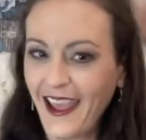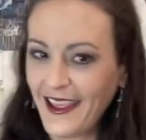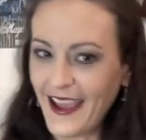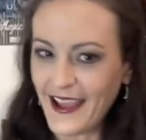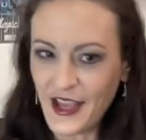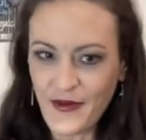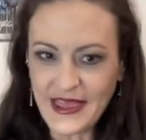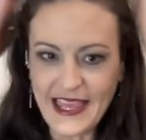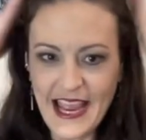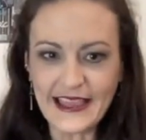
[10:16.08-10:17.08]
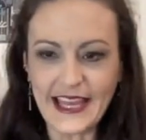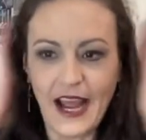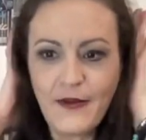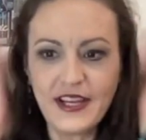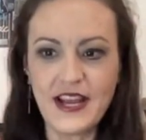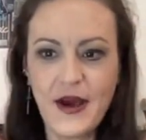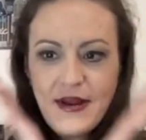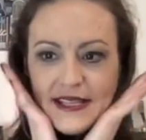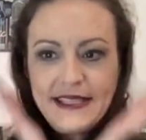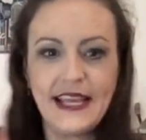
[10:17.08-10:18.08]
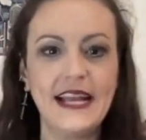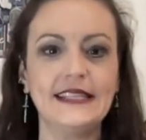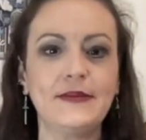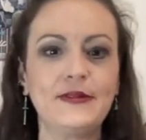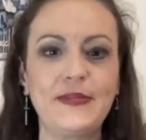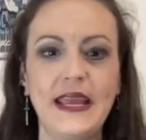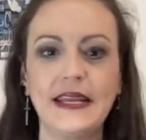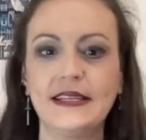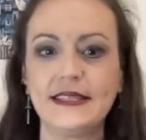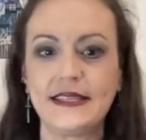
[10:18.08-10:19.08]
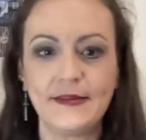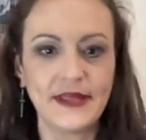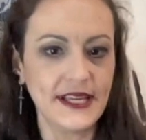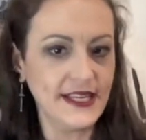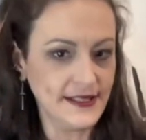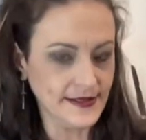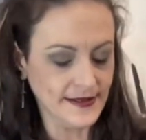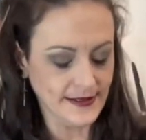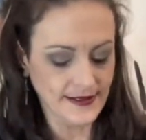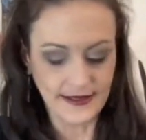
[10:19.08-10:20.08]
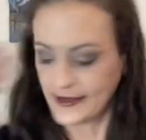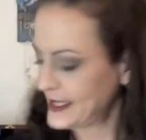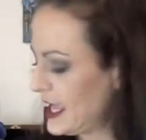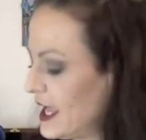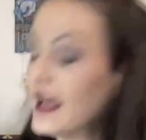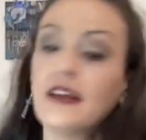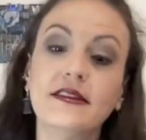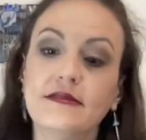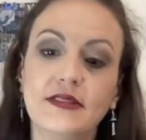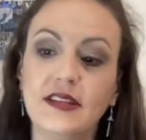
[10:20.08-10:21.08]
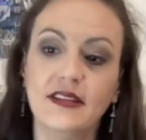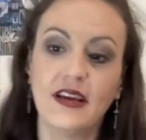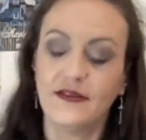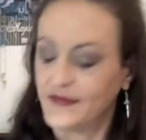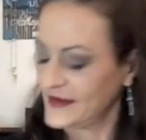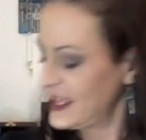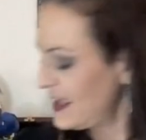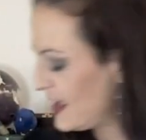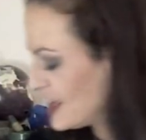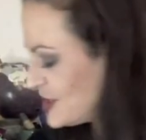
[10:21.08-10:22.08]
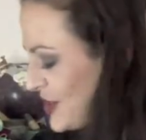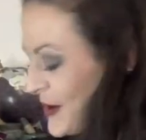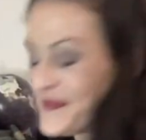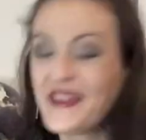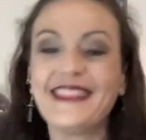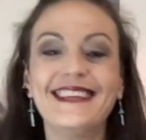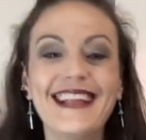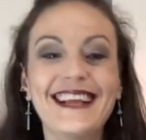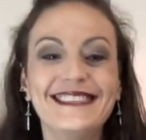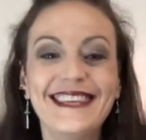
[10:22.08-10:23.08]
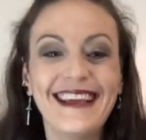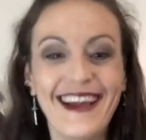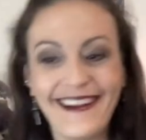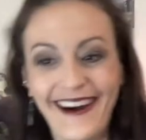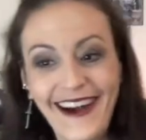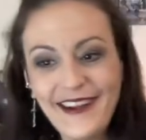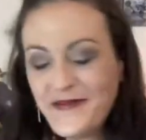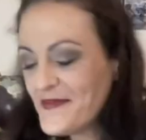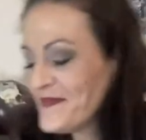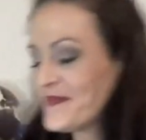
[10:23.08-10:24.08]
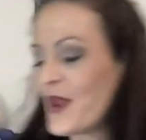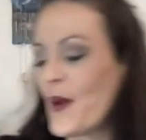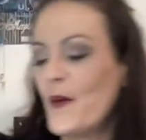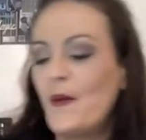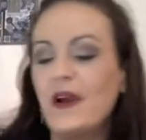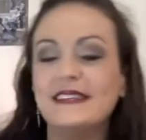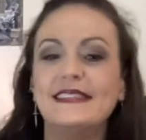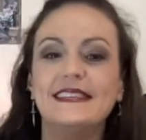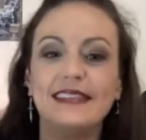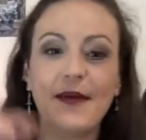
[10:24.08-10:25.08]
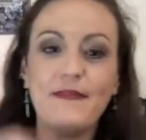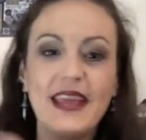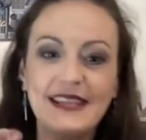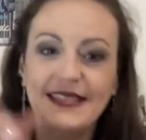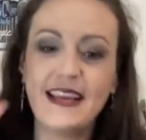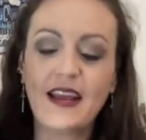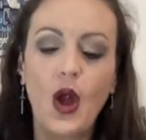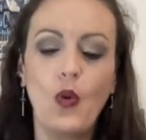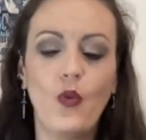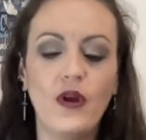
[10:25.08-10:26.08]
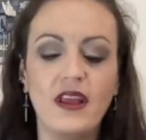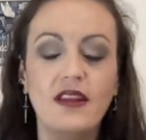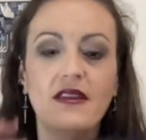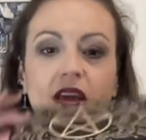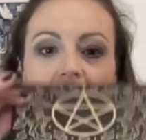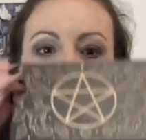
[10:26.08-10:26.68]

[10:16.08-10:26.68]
yeah, you would think that I would notice that I double paid on something. No. So the next thing I got was this amazing wooden